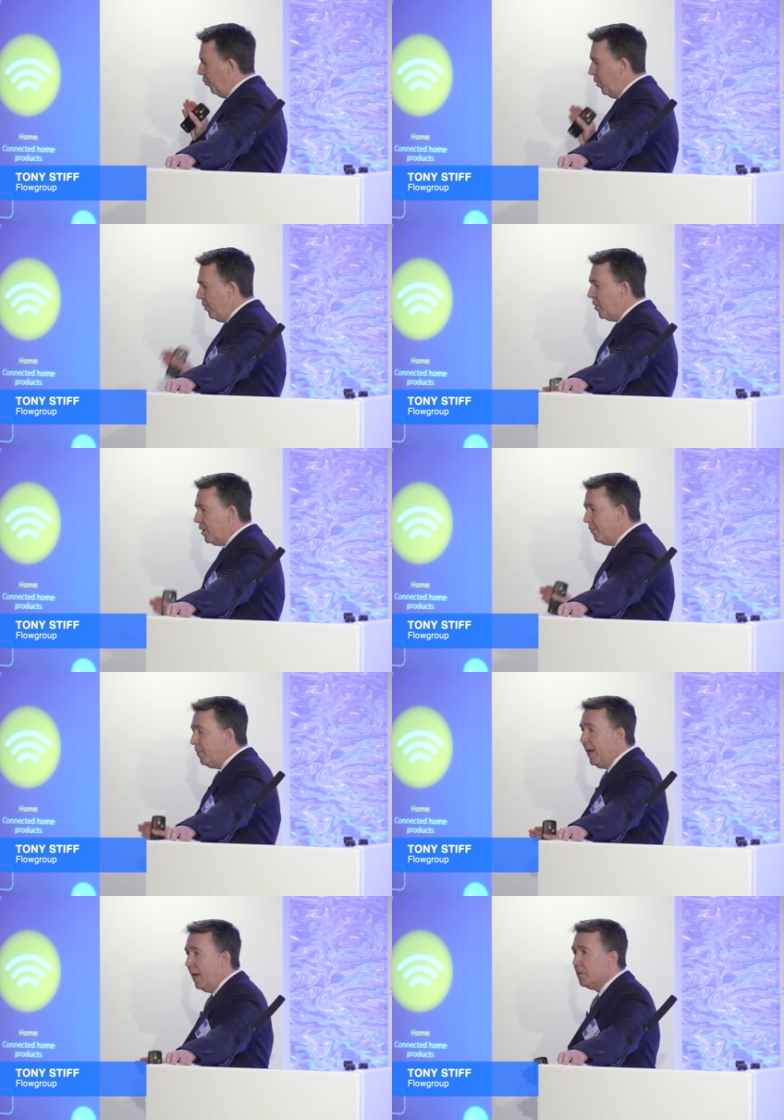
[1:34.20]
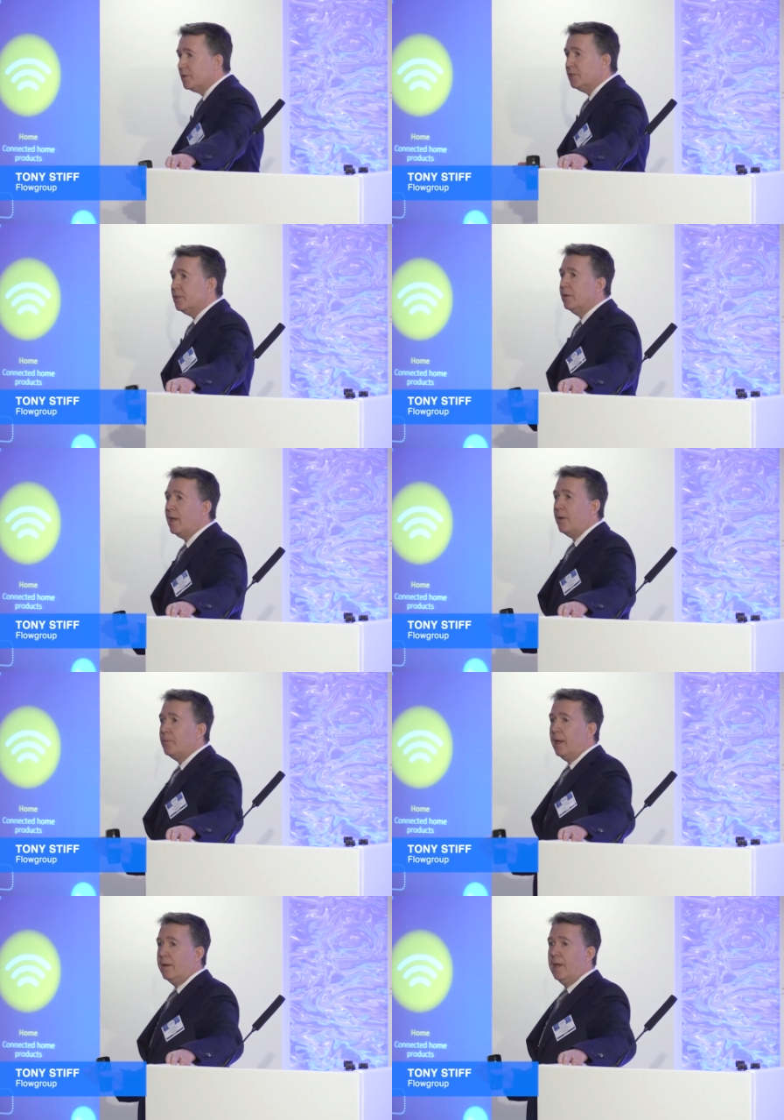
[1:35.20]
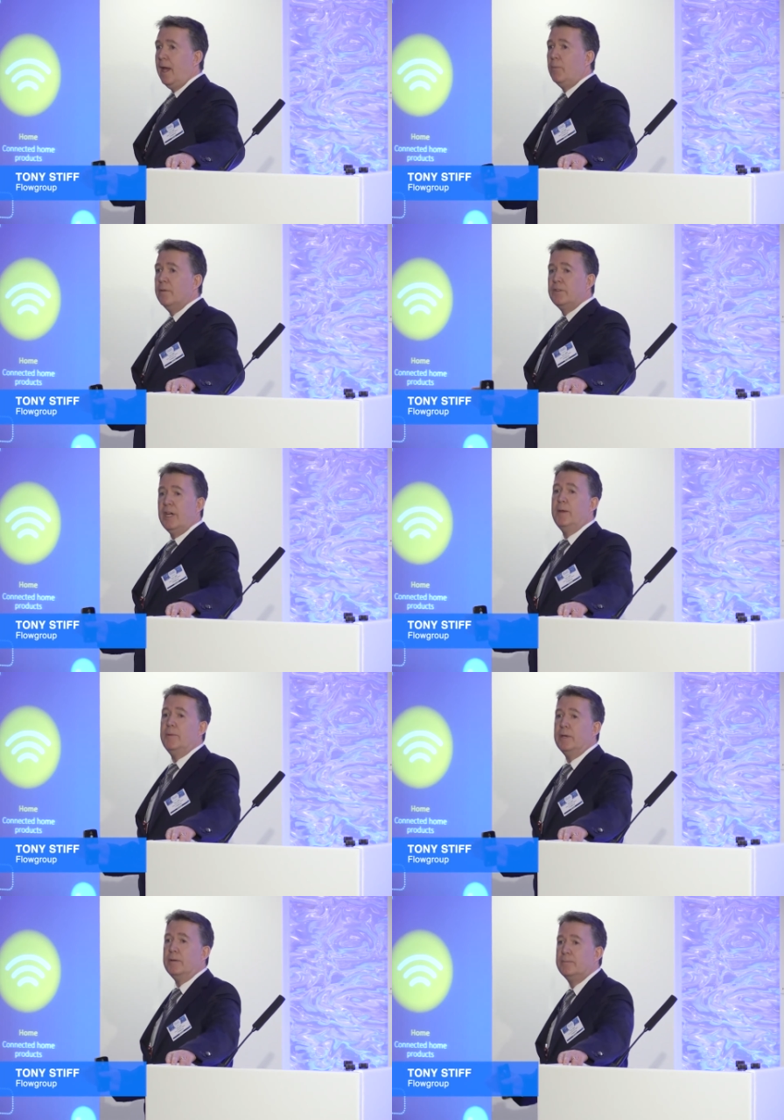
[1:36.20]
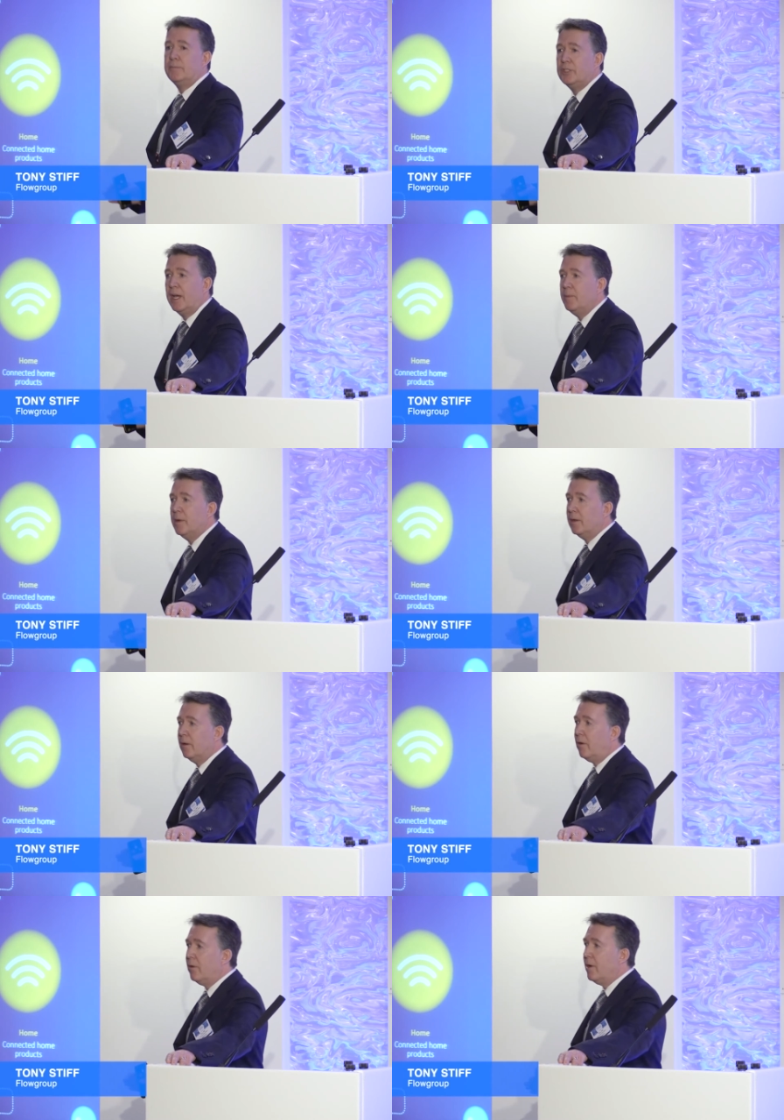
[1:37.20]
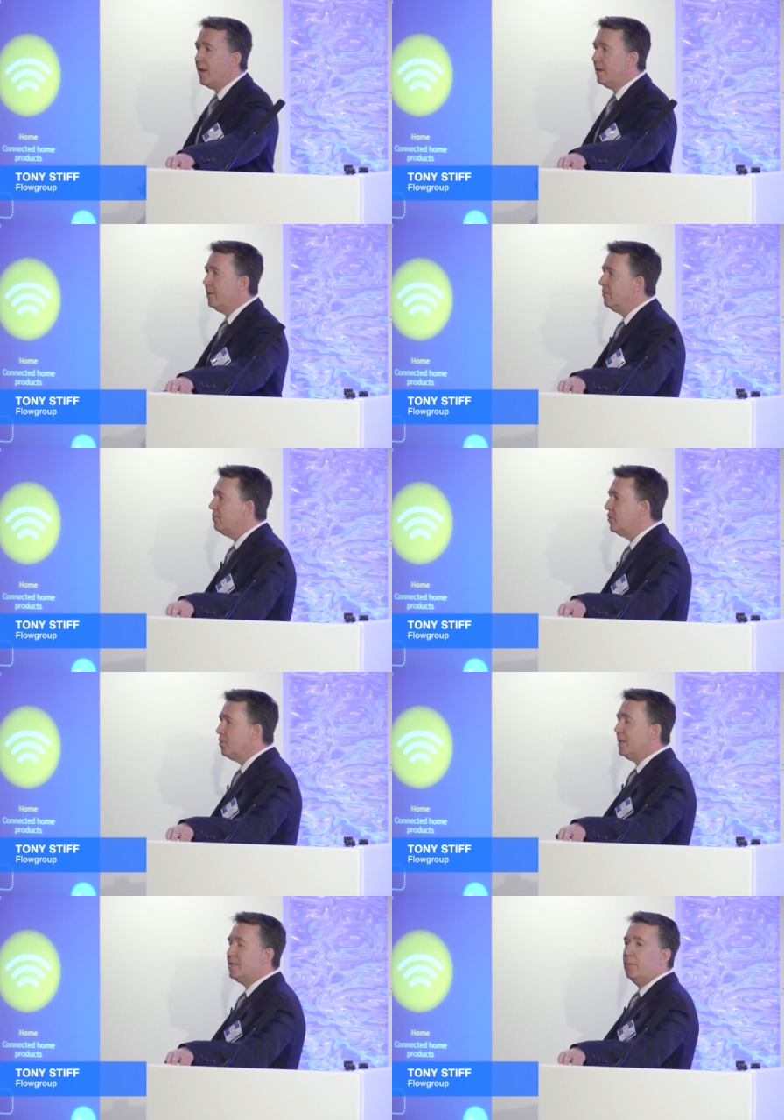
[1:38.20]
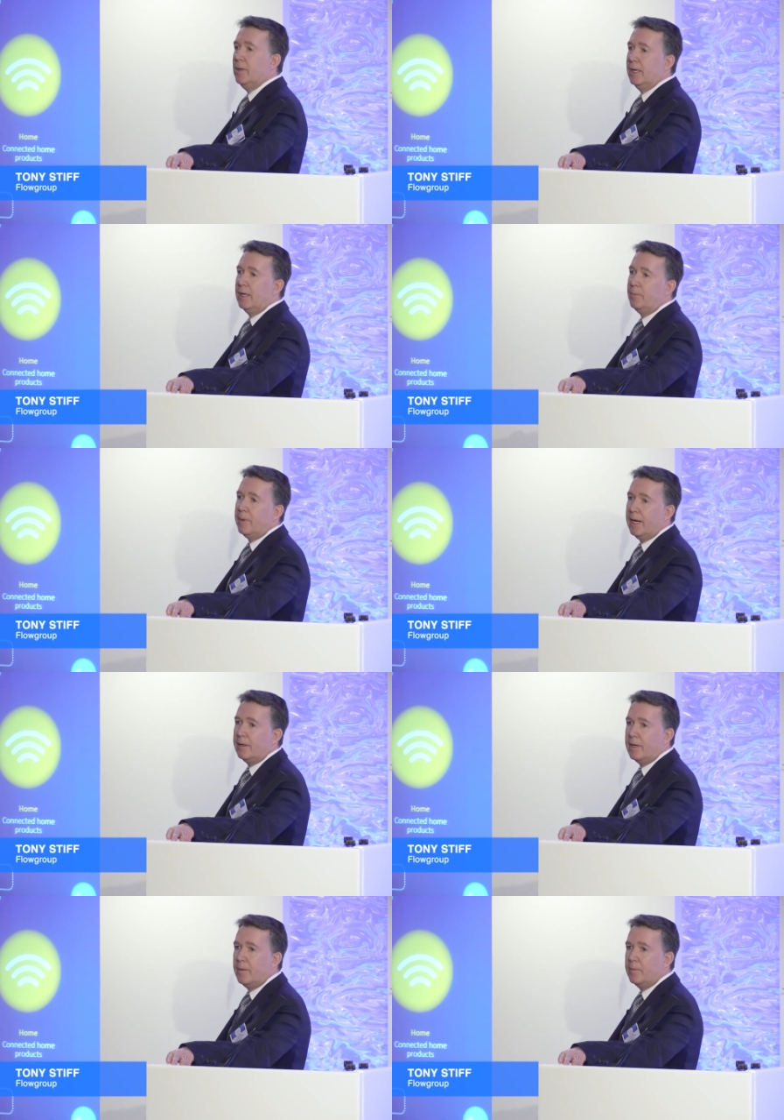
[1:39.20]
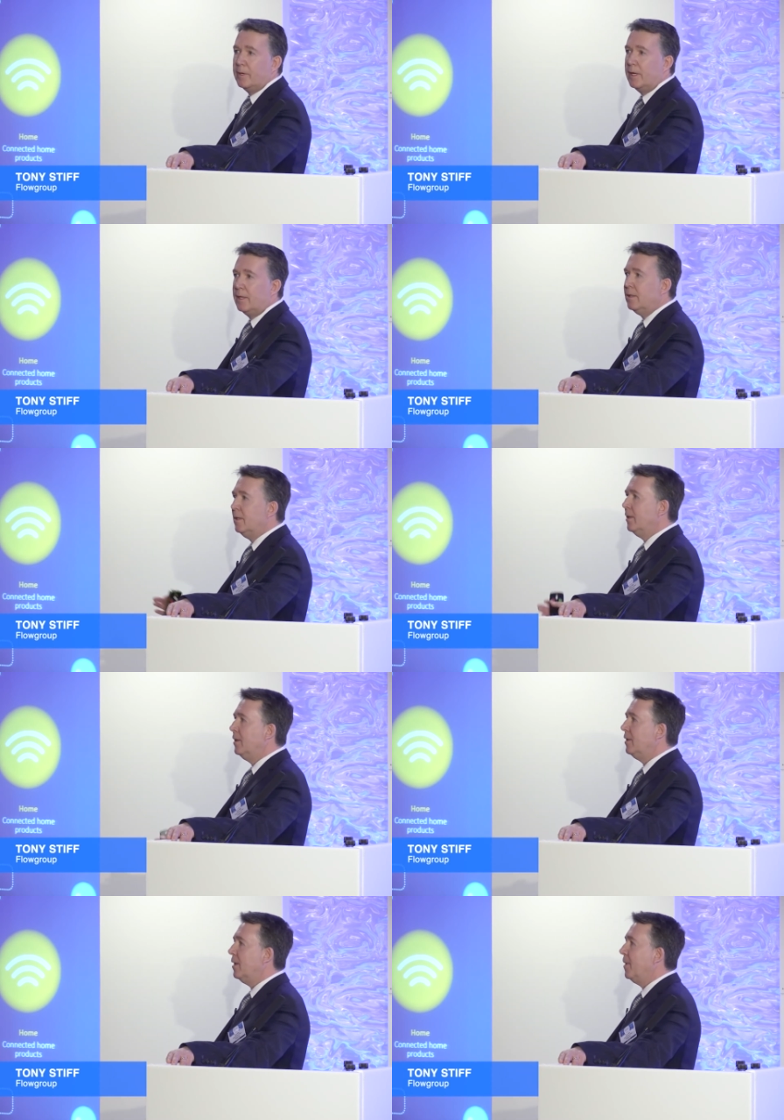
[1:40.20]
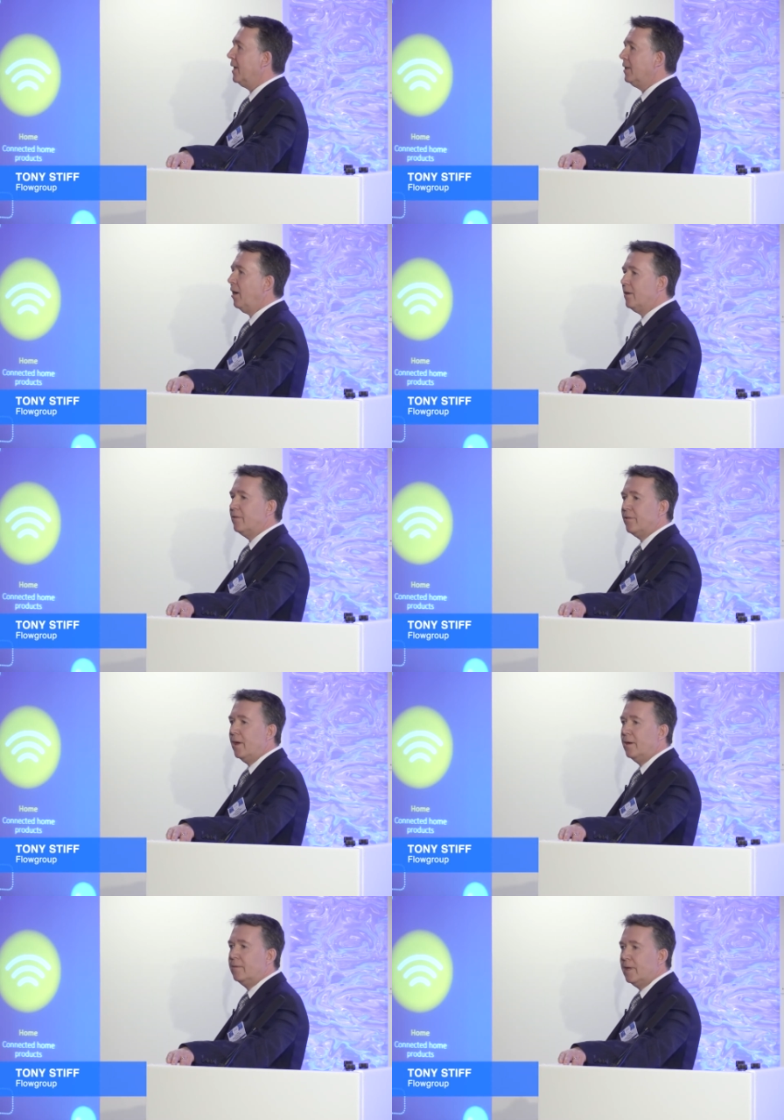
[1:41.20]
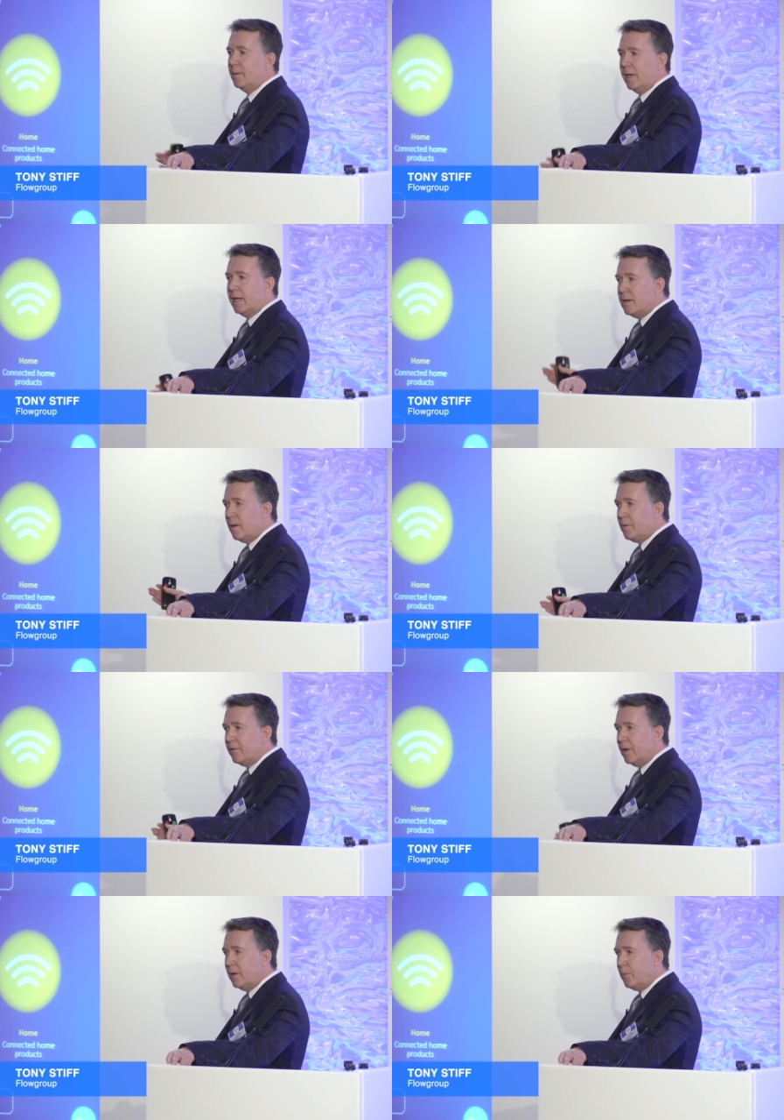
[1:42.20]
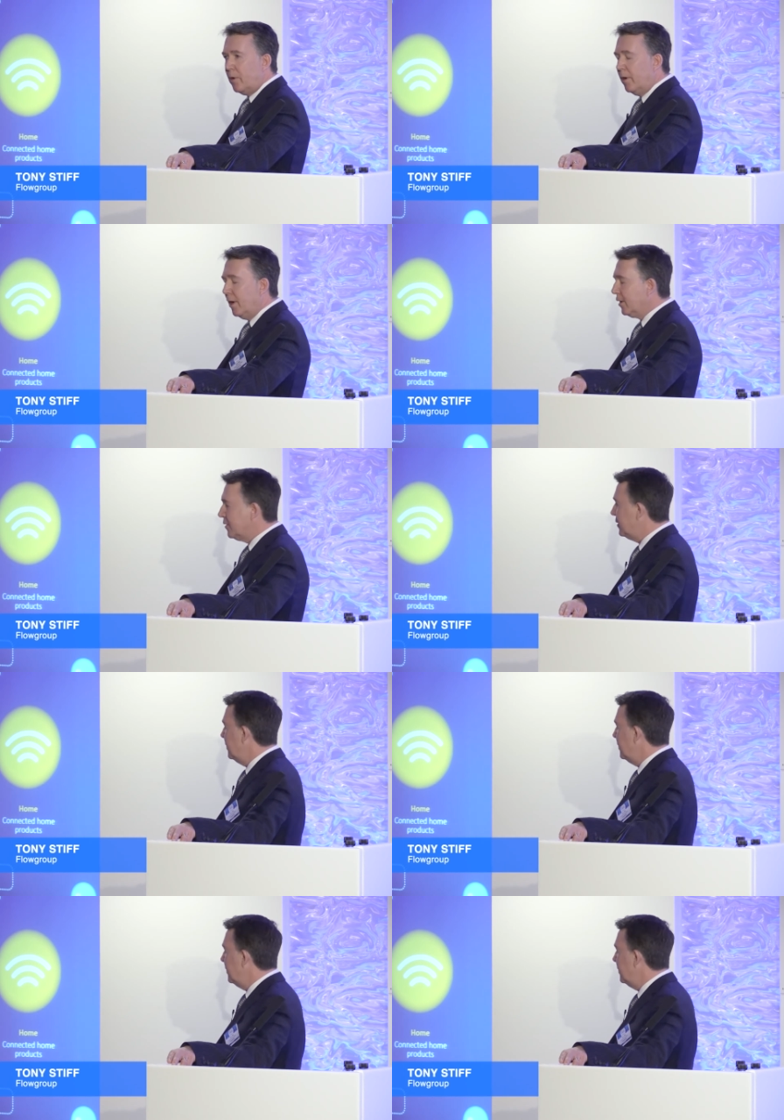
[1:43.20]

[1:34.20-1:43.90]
we wouldn't have been able to do that without the help of Jabil. Jabil R A, twenty billion pound company. They make the iPhone, they make a number of other products.